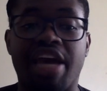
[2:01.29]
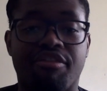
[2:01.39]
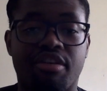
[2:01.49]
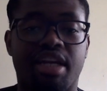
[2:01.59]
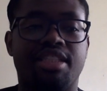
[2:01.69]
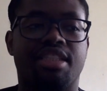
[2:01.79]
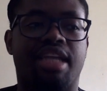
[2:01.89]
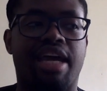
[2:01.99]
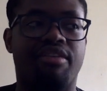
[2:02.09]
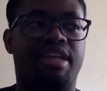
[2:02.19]
effort into the
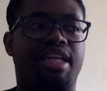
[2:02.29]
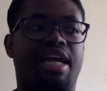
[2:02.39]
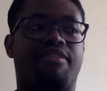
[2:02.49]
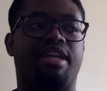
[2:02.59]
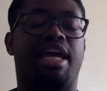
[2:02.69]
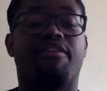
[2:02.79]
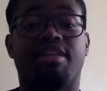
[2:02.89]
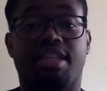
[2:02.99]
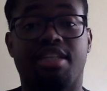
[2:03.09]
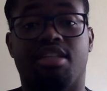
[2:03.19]
everyday life and the
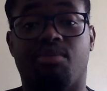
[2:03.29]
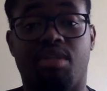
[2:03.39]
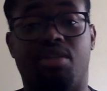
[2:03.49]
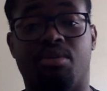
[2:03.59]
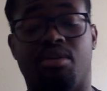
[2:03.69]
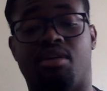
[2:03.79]
everything that we do.